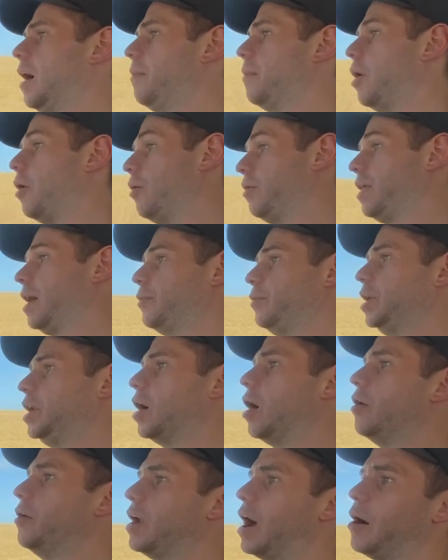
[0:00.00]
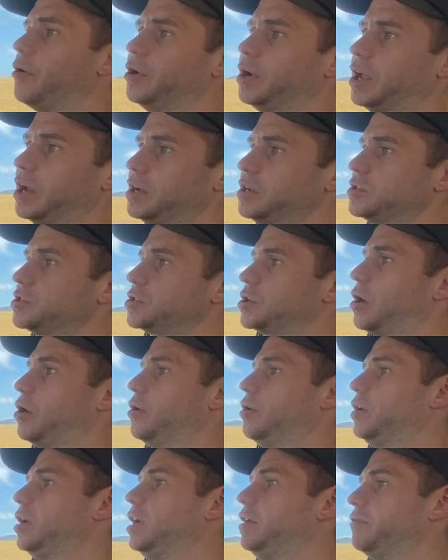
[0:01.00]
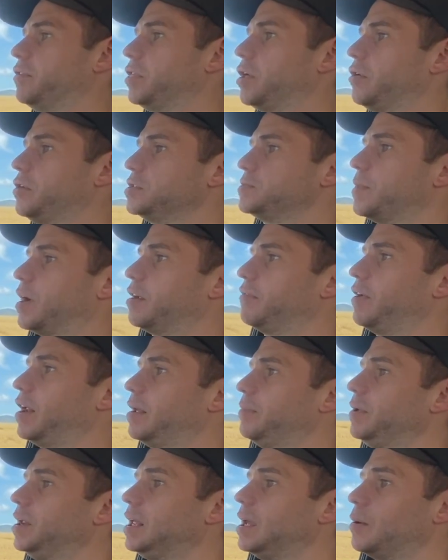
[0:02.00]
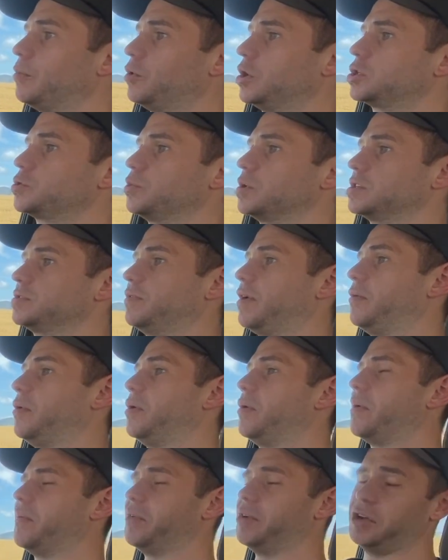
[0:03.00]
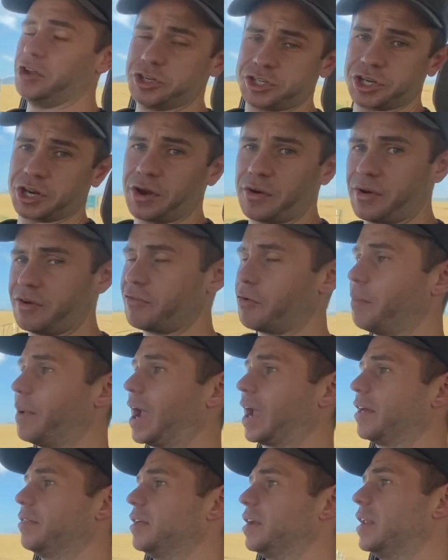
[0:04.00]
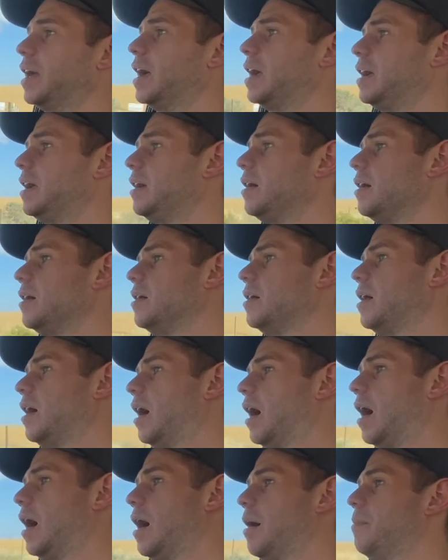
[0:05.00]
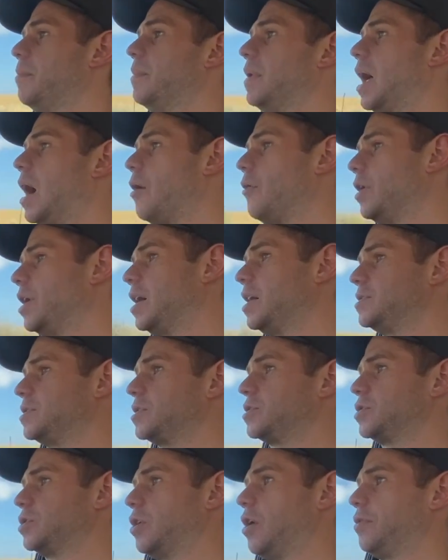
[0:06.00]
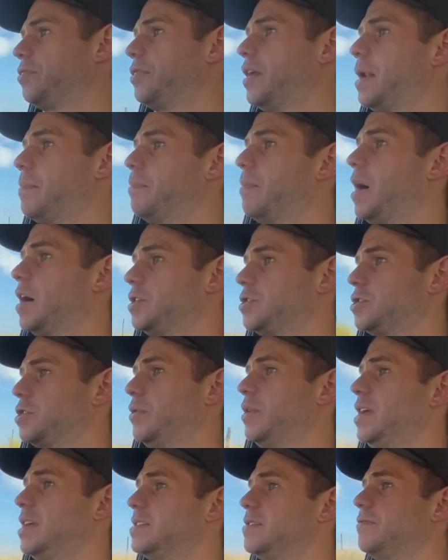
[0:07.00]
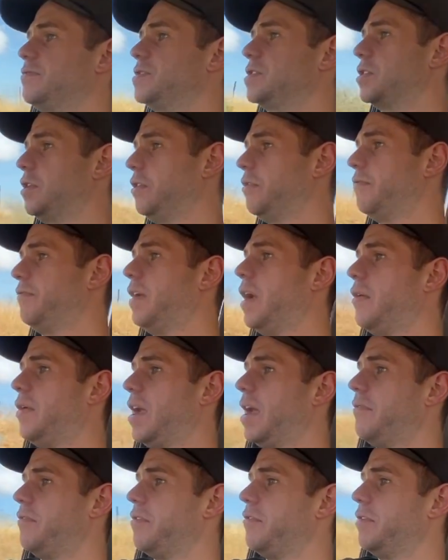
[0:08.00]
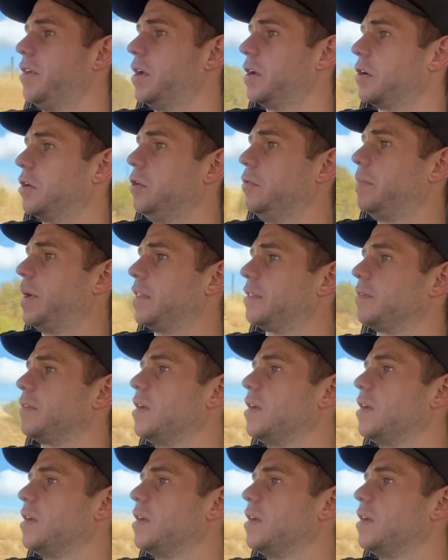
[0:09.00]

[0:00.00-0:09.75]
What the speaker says: or than we know nowadays. So even though it's made of aluminium, which was very revolutionary for back in the day, nowadays it's not that much. So it is still a very heavy vehicle, but